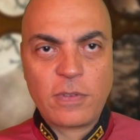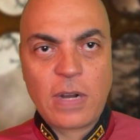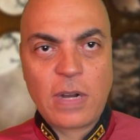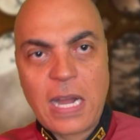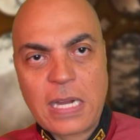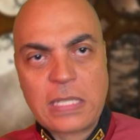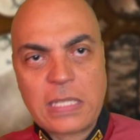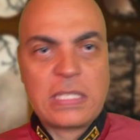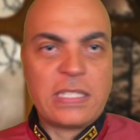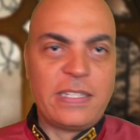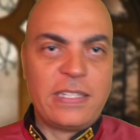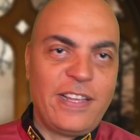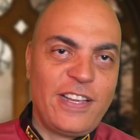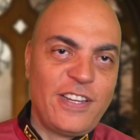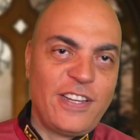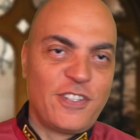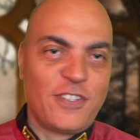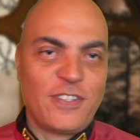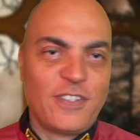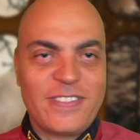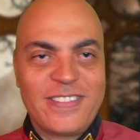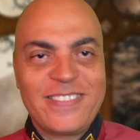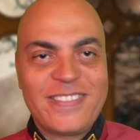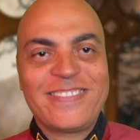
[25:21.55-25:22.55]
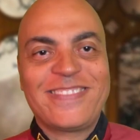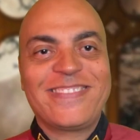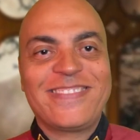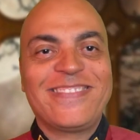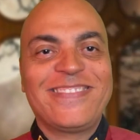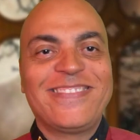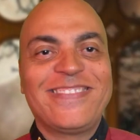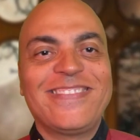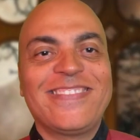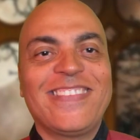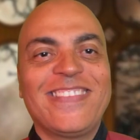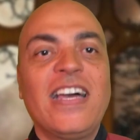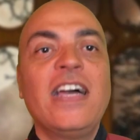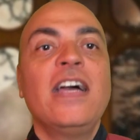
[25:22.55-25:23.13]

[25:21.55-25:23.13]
rock the nation, you